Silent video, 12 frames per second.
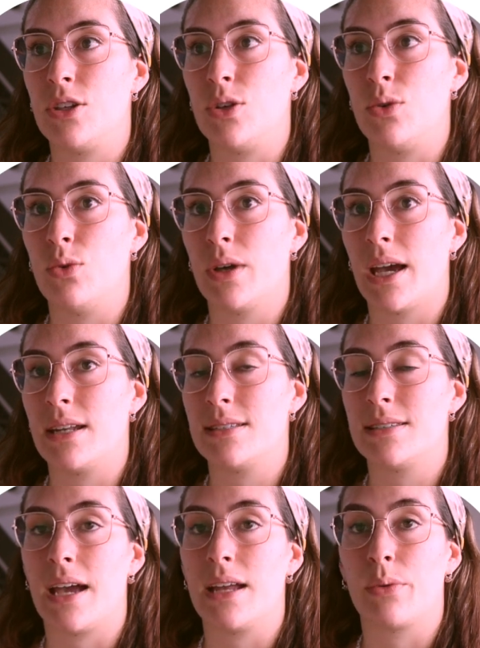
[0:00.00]
You can
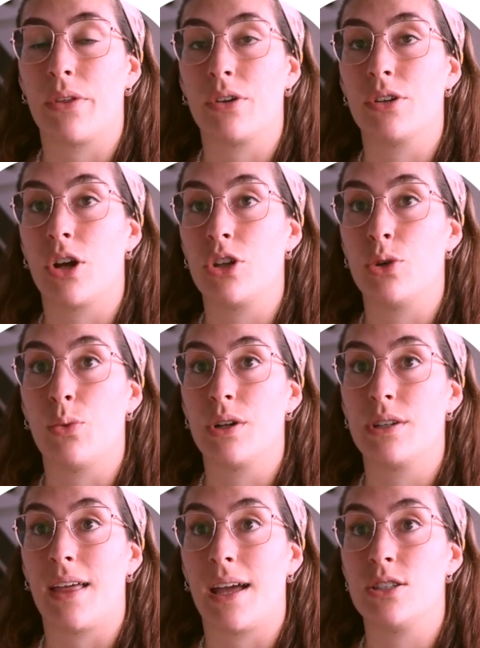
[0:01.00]
decide whether or not you
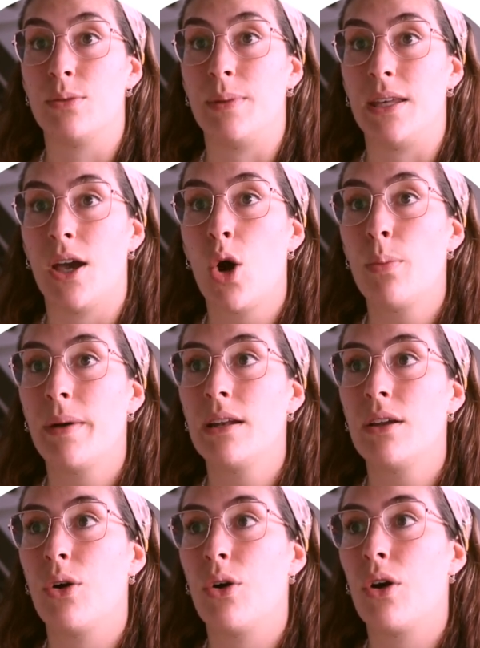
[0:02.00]
want that to be
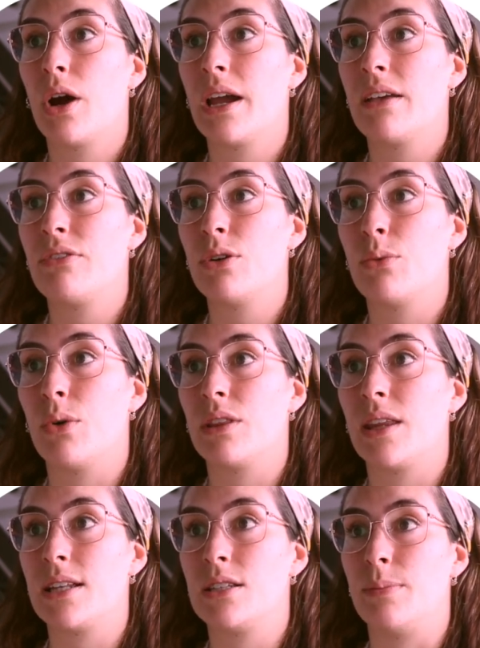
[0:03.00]
open or if you
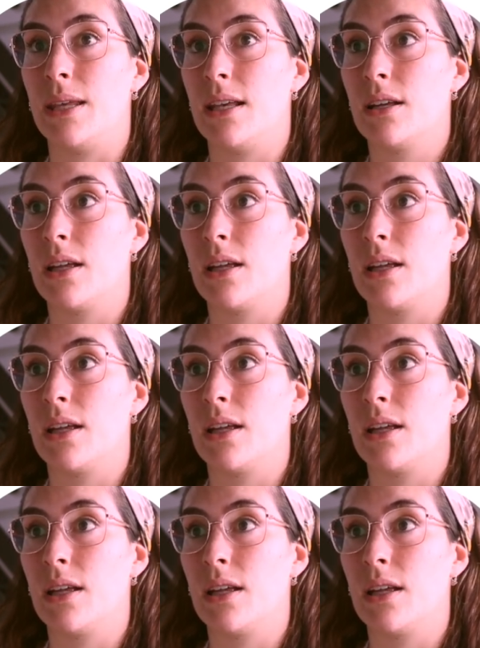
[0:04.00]
want that to be